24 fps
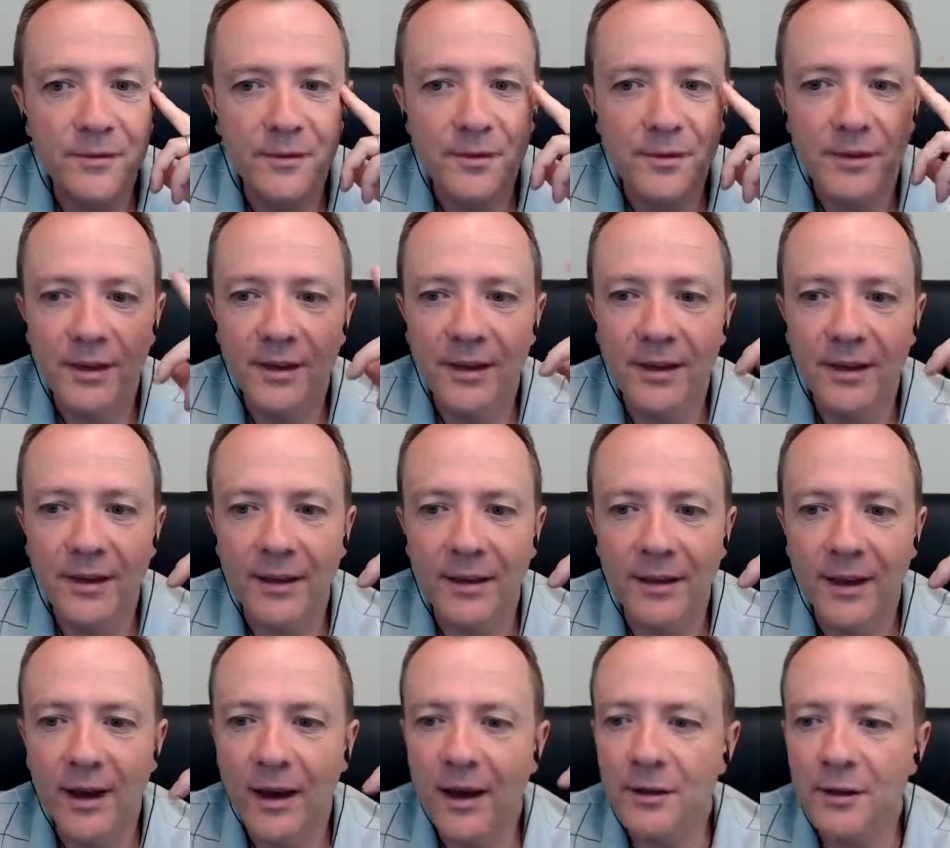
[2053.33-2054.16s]

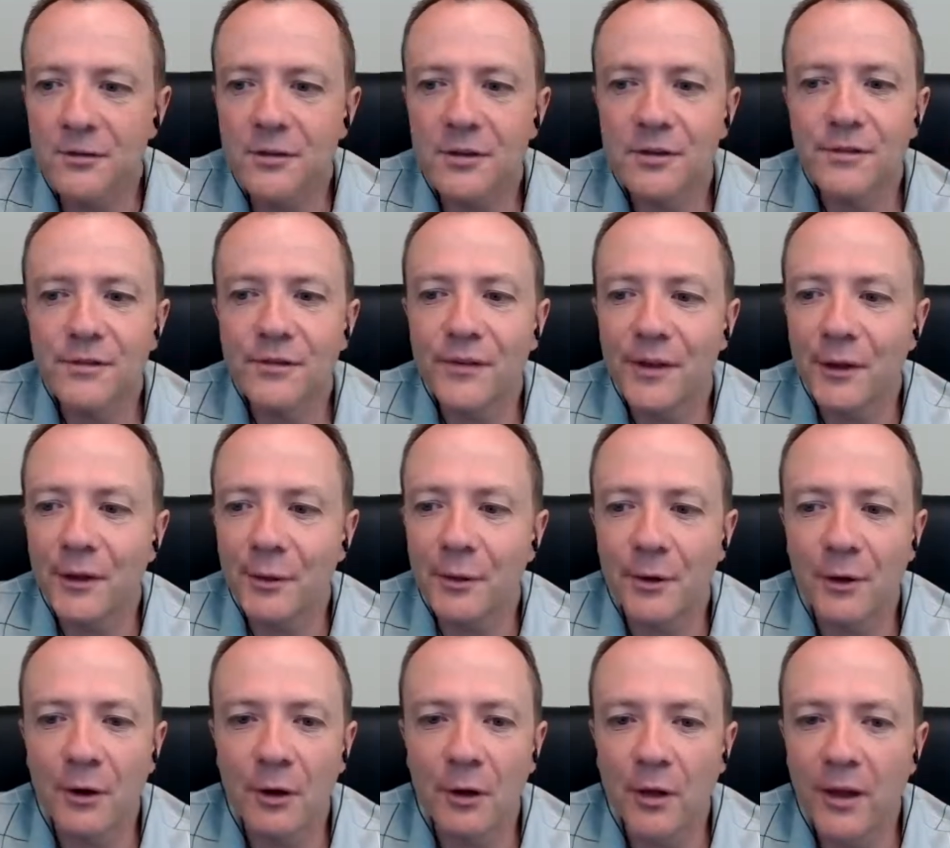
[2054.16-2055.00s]
thinking I'll just
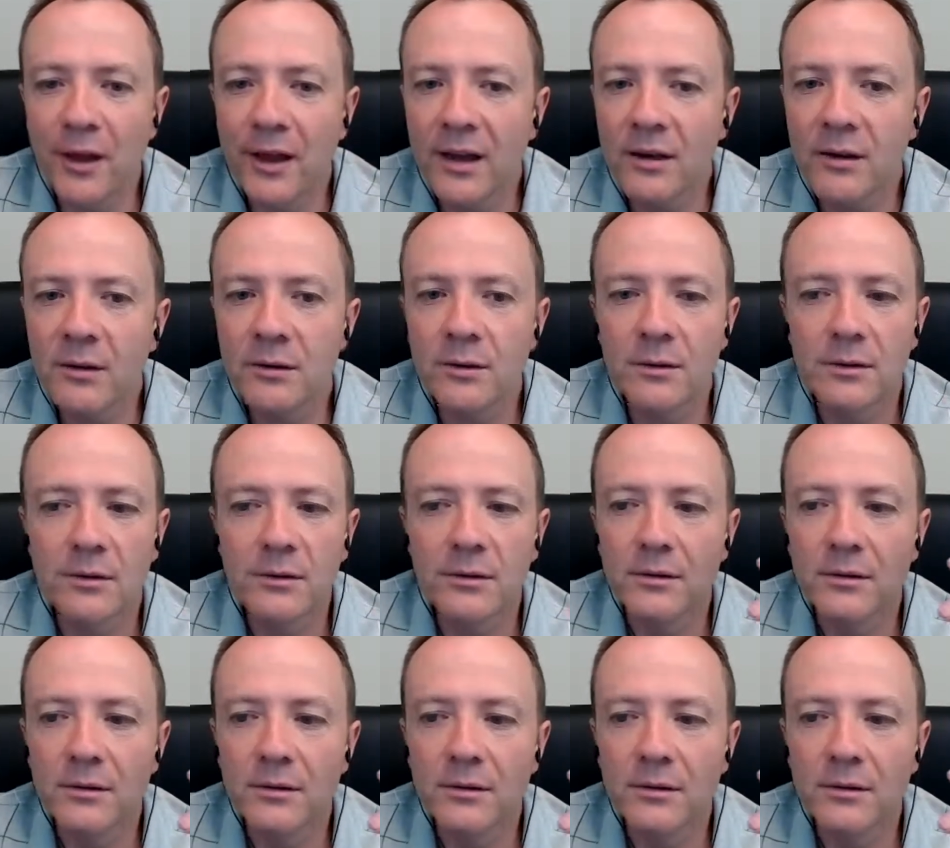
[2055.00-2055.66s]
figure it all out